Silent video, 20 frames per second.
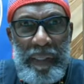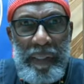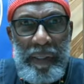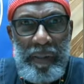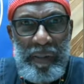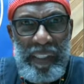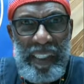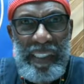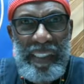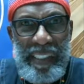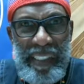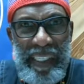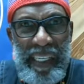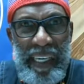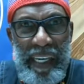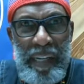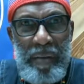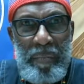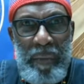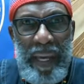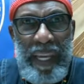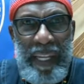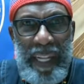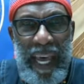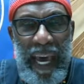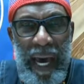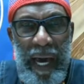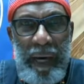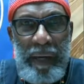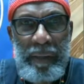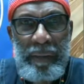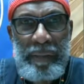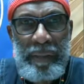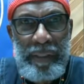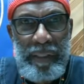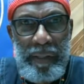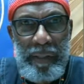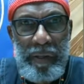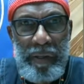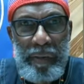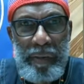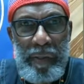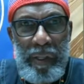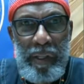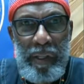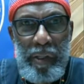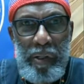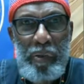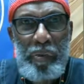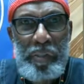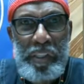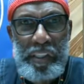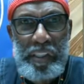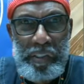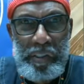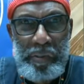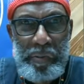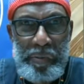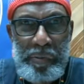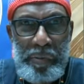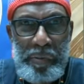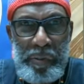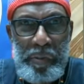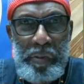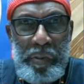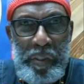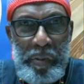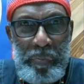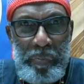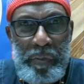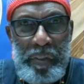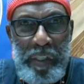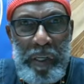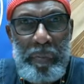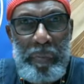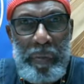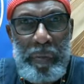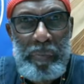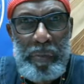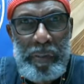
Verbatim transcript: Because he's intimating how, you know, Looney Tune George W.